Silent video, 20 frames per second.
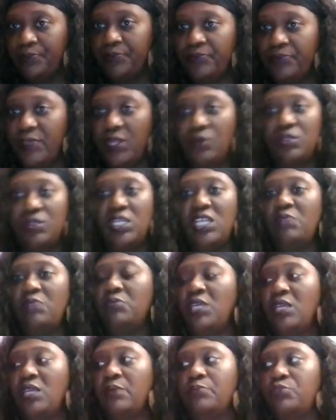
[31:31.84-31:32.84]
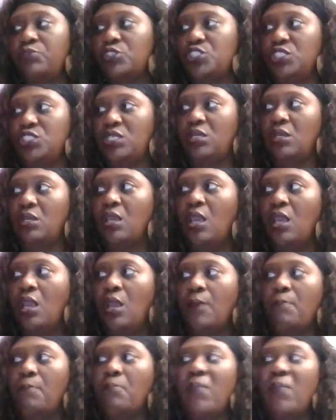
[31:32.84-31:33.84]
They don't need me pushing
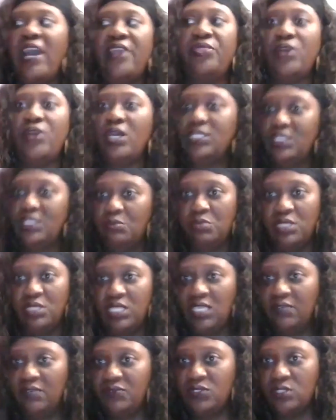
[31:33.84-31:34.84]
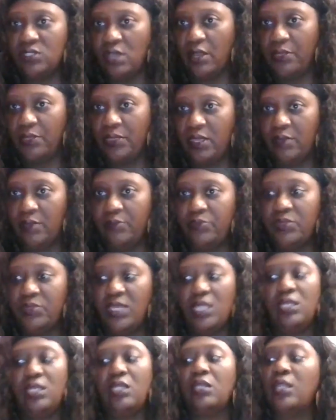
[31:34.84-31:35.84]
my thoughts and beliefs on them.
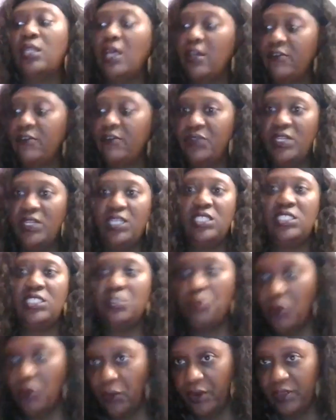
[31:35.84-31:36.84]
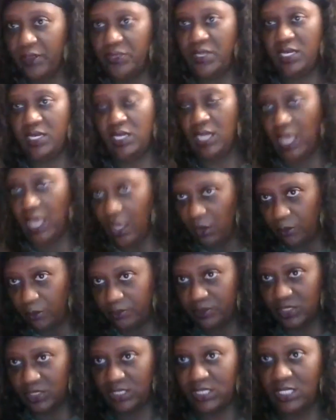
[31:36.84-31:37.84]
They need love. They need support. They need help,
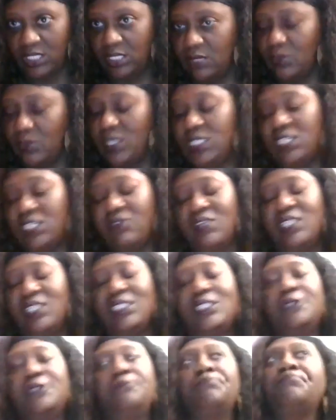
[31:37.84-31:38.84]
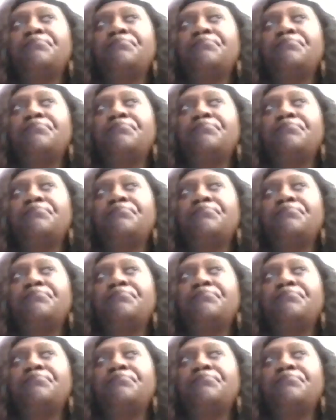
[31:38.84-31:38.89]
just like the rest of us.